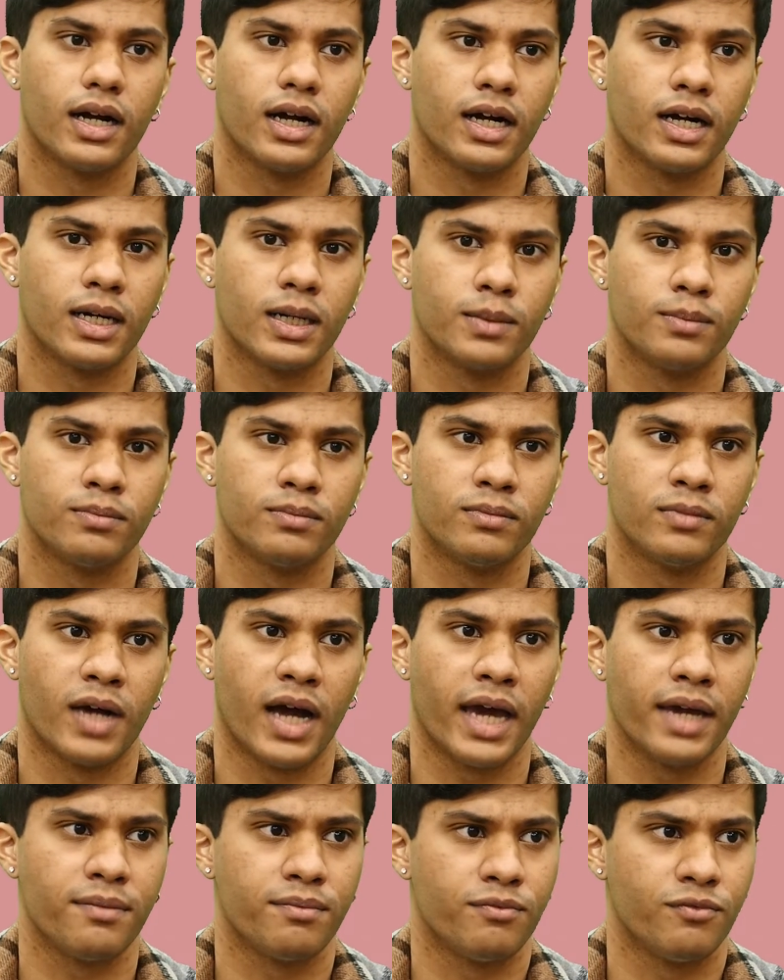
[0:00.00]

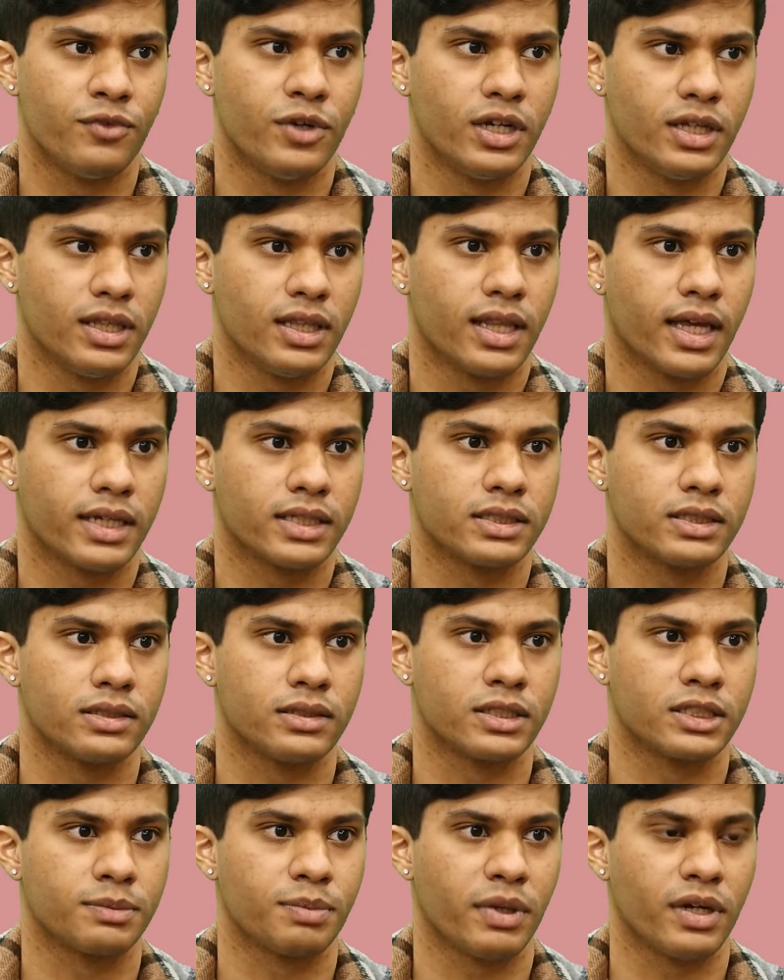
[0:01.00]
I really like to
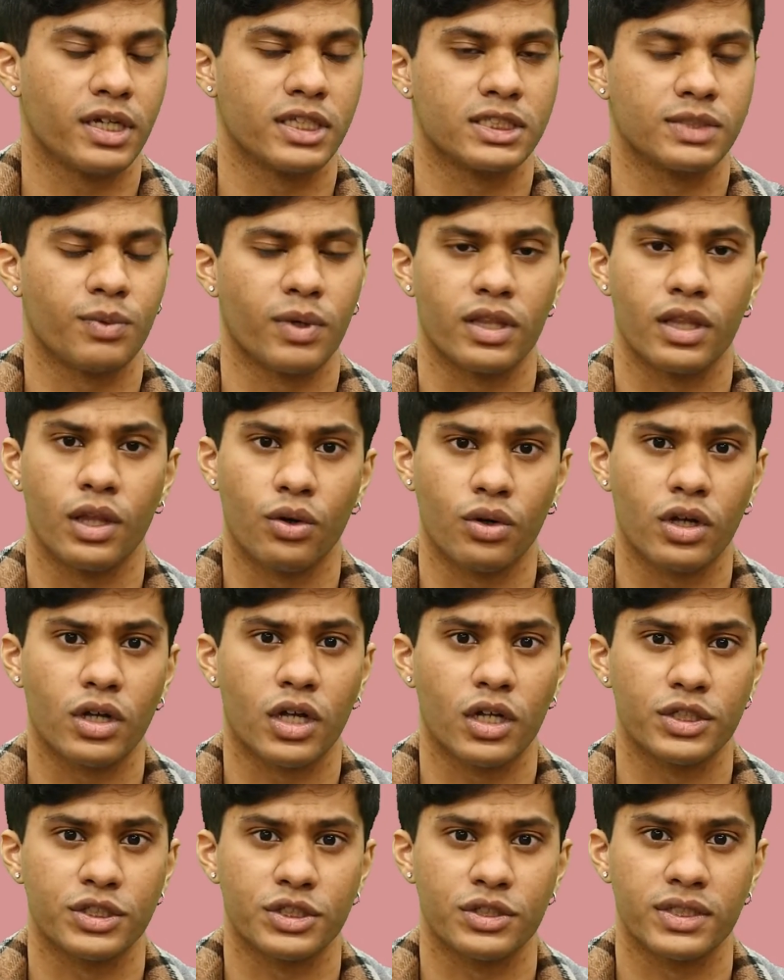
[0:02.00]
experience what local
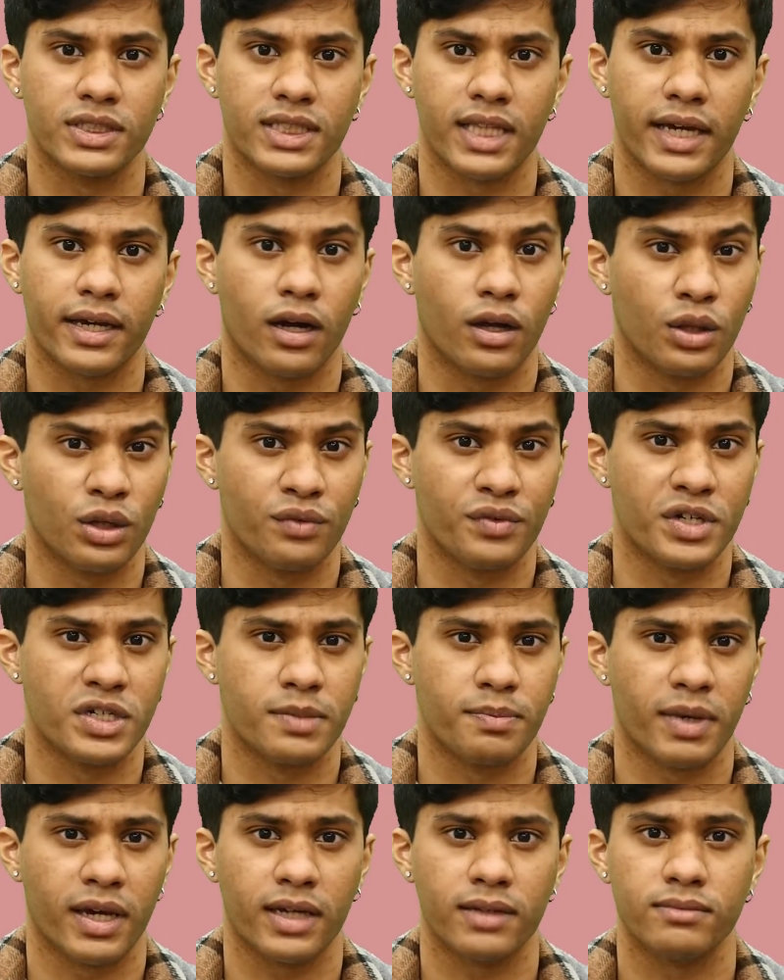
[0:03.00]
culture is like all over
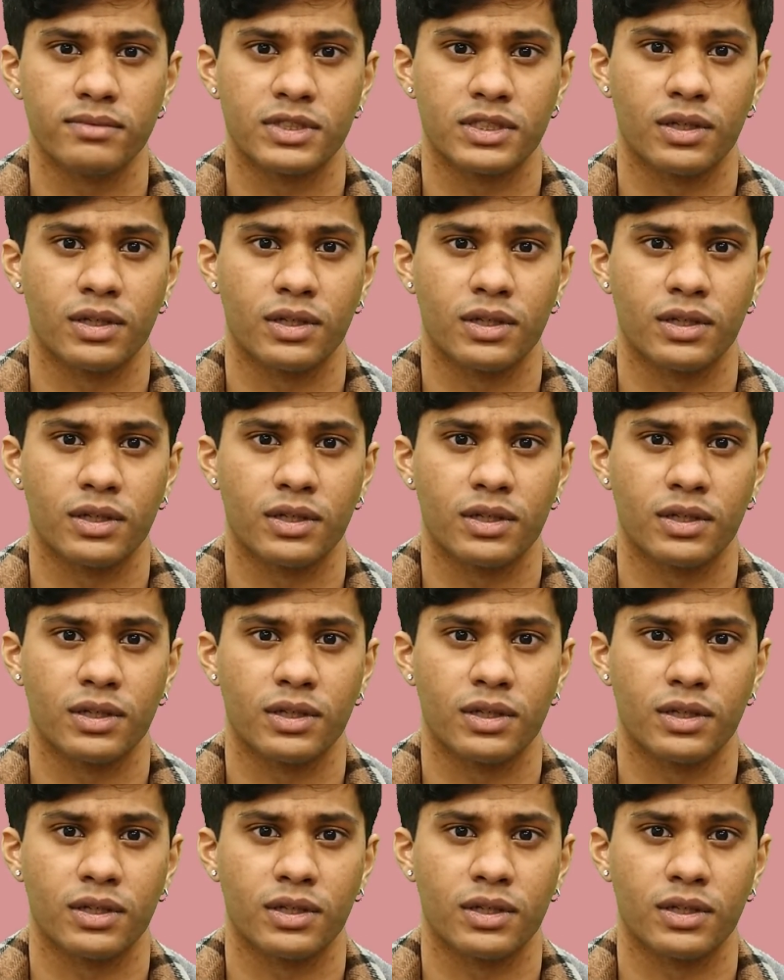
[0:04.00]
Japan.